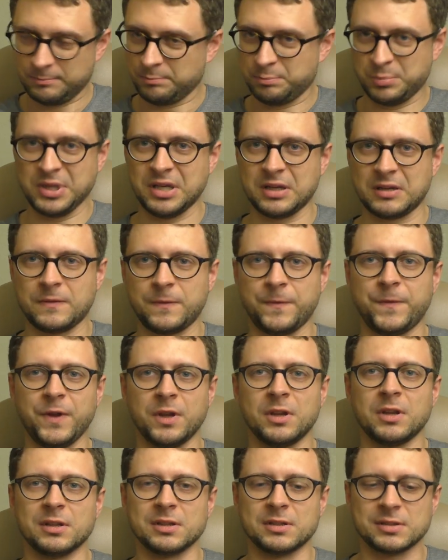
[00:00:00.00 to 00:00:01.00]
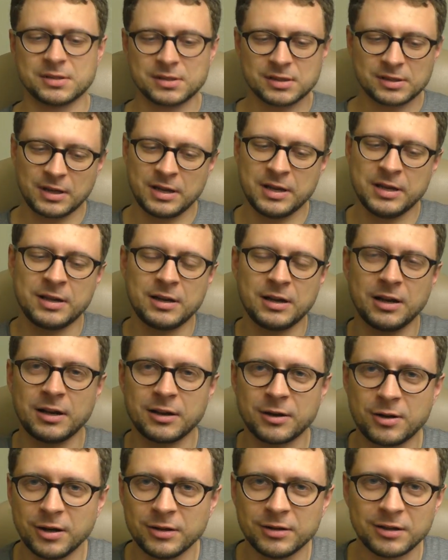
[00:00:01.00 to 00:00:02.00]
big things.
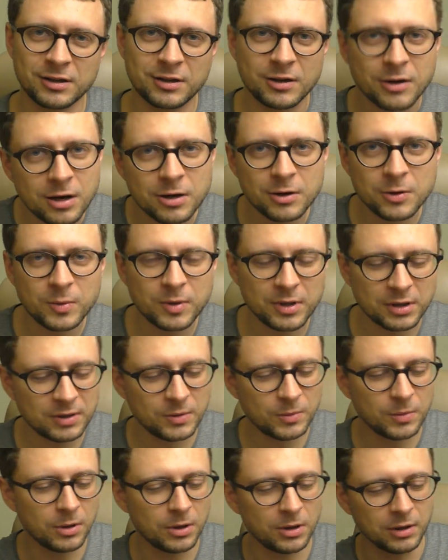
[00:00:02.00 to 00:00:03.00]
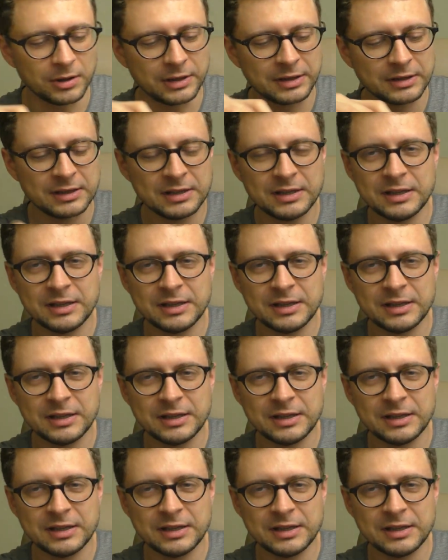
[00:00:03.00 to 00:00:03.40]
I'm gonna conquer the world.